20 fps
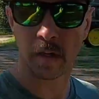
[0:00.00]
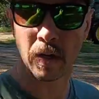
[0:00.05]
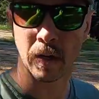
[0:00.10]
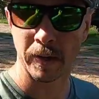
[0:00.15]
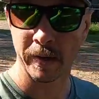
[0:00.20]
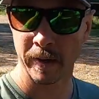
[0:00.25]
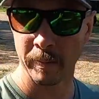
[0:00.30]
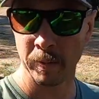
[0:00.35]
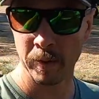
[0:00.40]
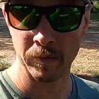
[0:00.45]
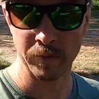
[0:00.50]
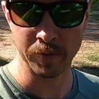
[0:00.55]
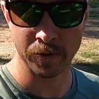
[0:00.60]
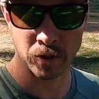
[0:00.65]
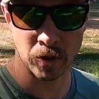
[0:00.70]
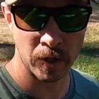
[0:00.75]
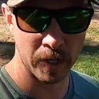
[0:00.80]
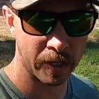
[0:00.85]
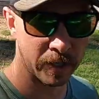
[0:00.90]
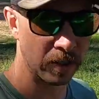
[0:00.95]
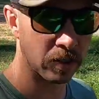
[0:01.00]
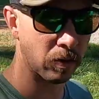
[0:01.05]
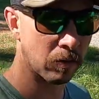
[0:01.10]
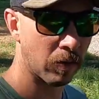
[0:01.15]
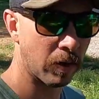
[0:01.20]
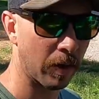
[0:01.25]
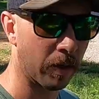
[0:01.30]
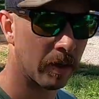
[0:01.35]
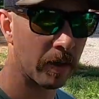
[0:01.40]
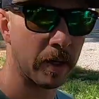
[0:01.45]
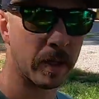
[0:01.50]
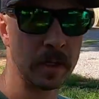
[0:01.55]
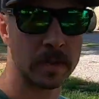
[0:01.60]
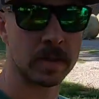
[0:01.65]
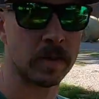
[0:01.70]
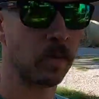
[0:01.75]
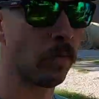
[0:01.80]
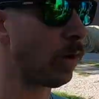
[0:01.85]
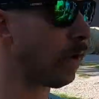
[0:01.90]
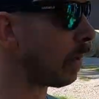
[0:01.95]
got to move the tractor around now,
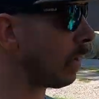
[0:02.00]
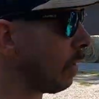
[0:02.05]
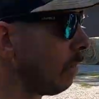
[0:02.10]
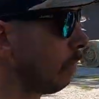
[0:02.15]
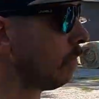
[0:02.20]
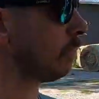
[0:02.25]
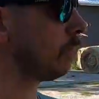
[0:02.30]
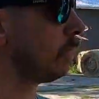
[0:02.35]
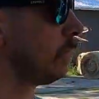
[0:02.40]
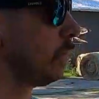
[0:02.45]
so while I'm